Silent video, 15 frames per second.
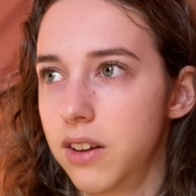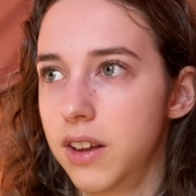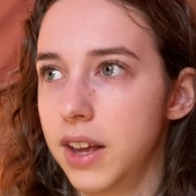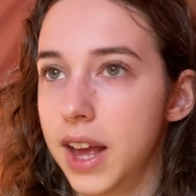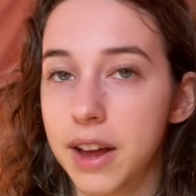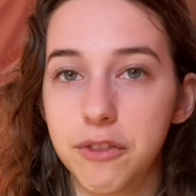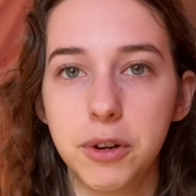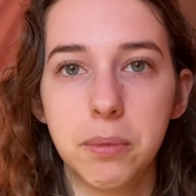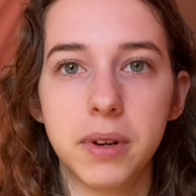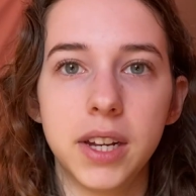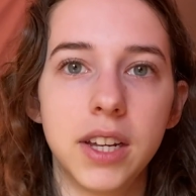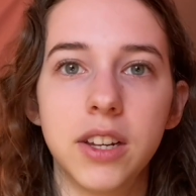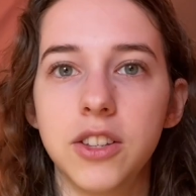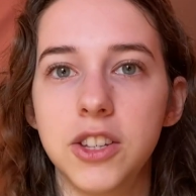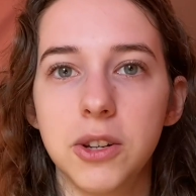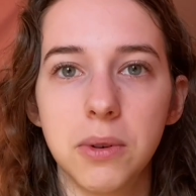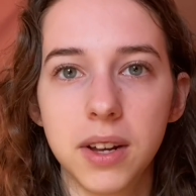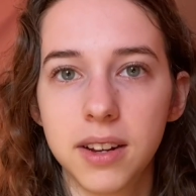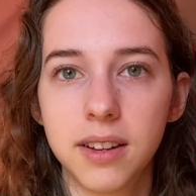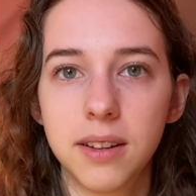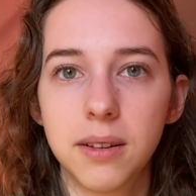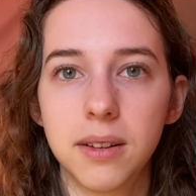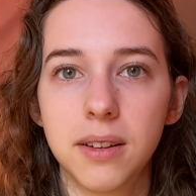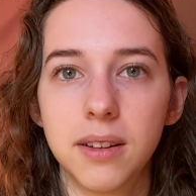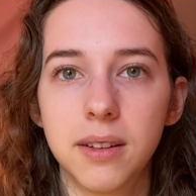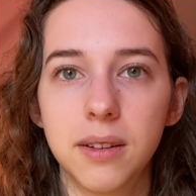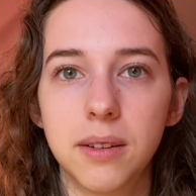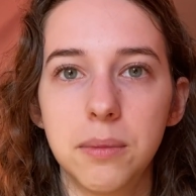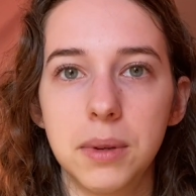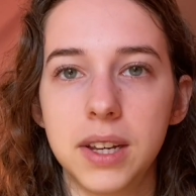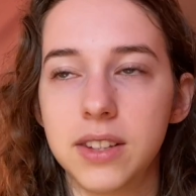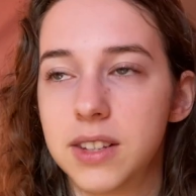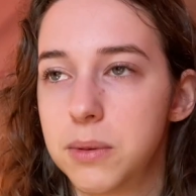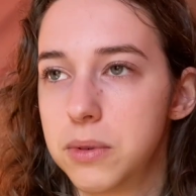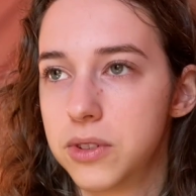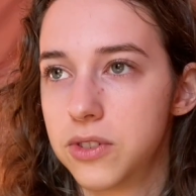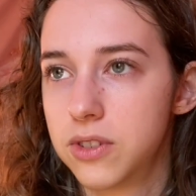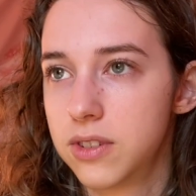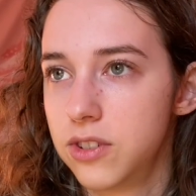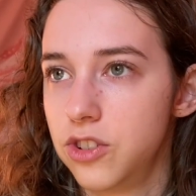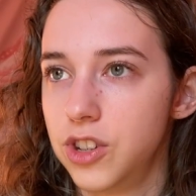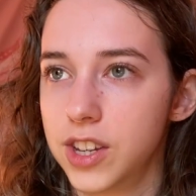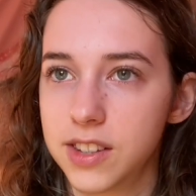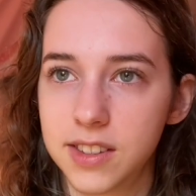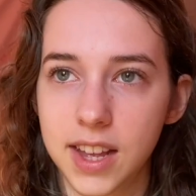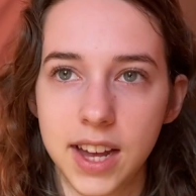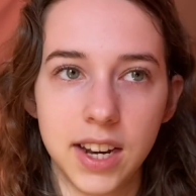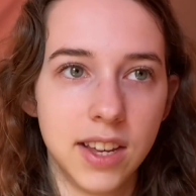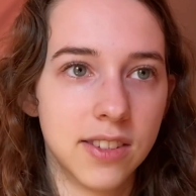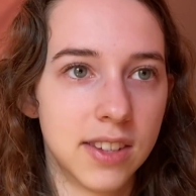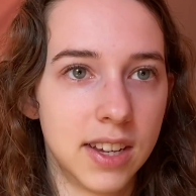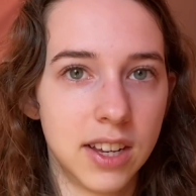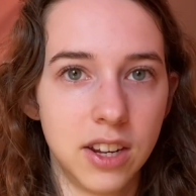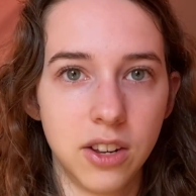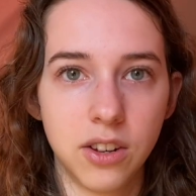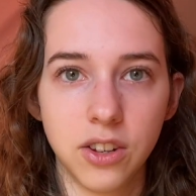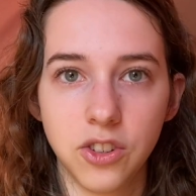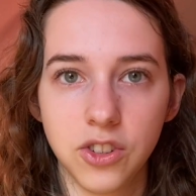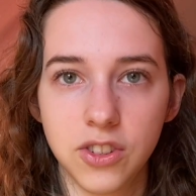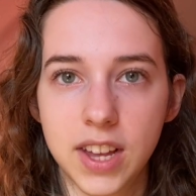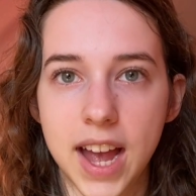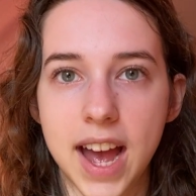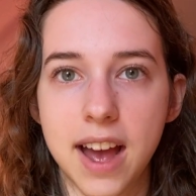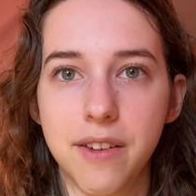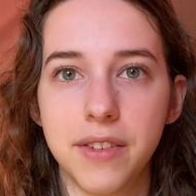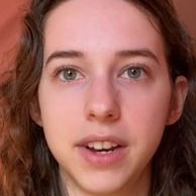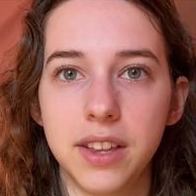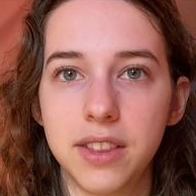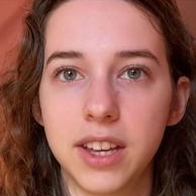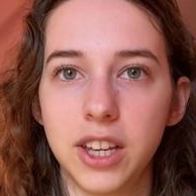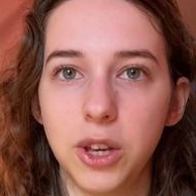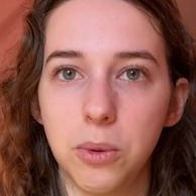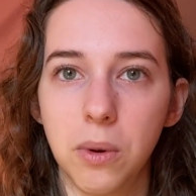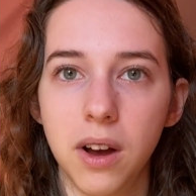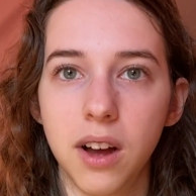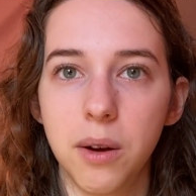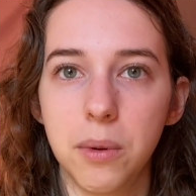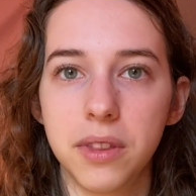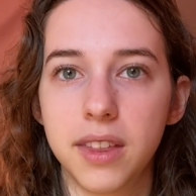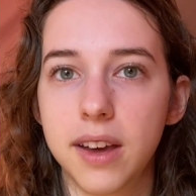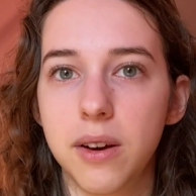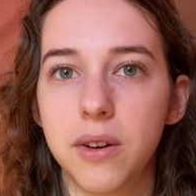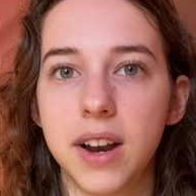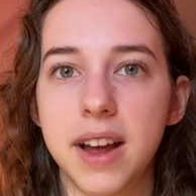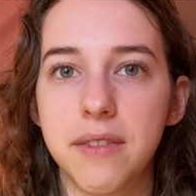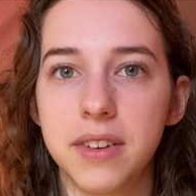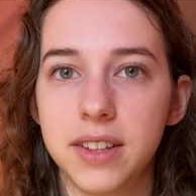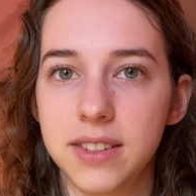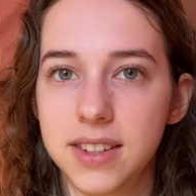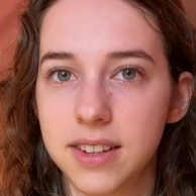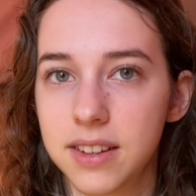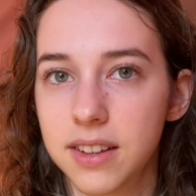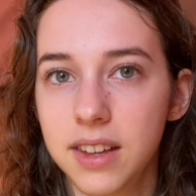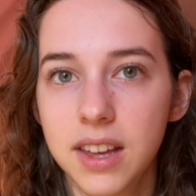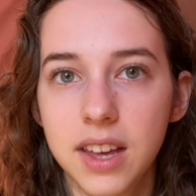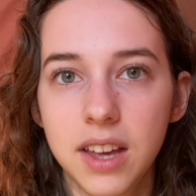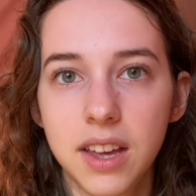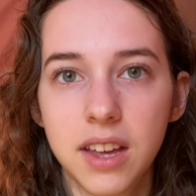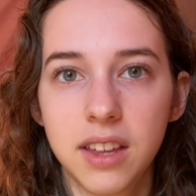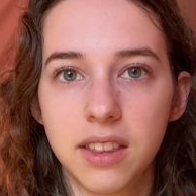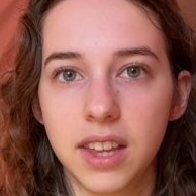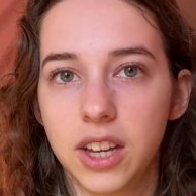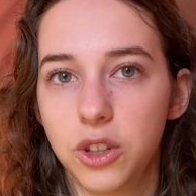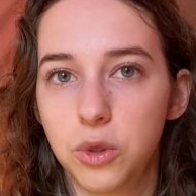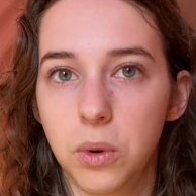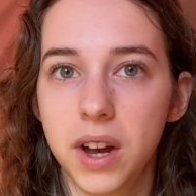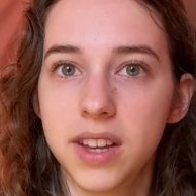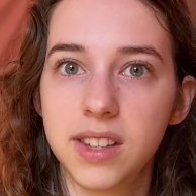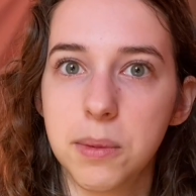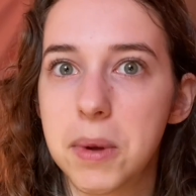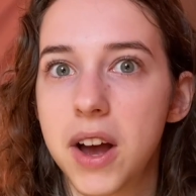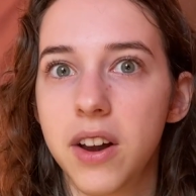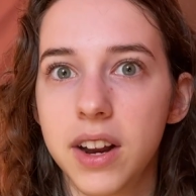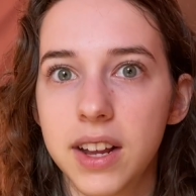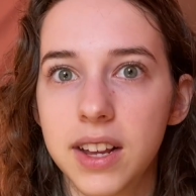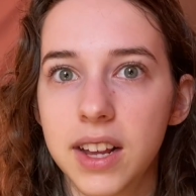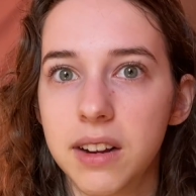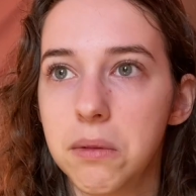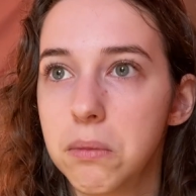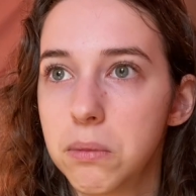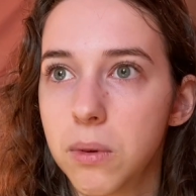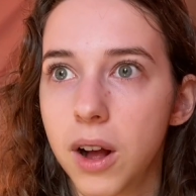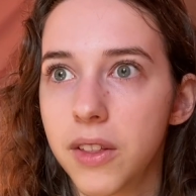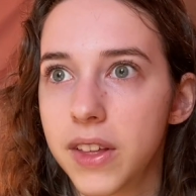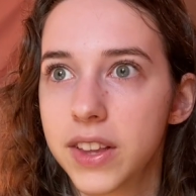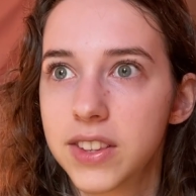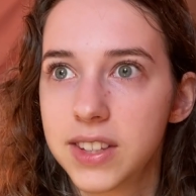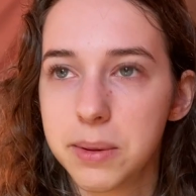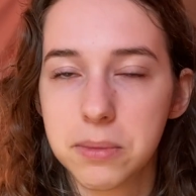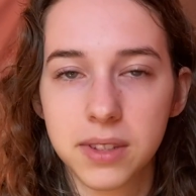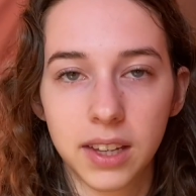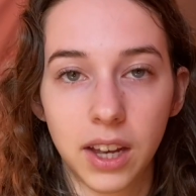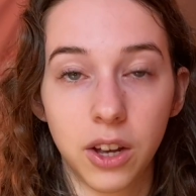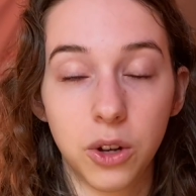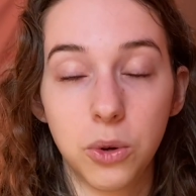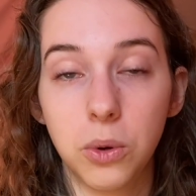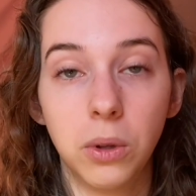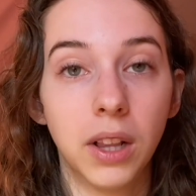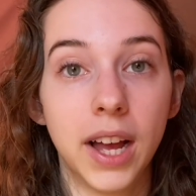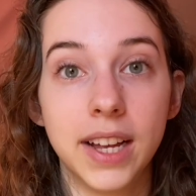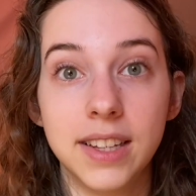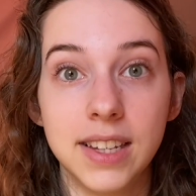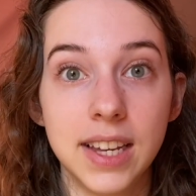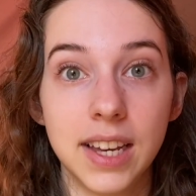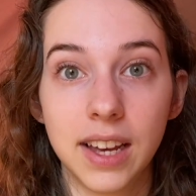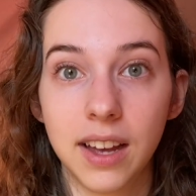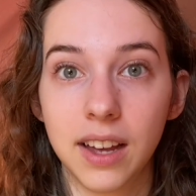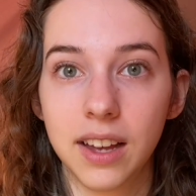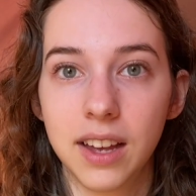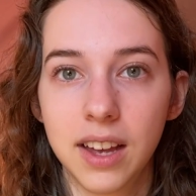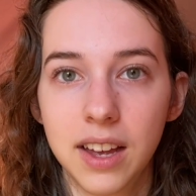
everybody could do it. Because it was just that easy, and you could just have anything you want without having to think twice about it. And while that seems like a cool idea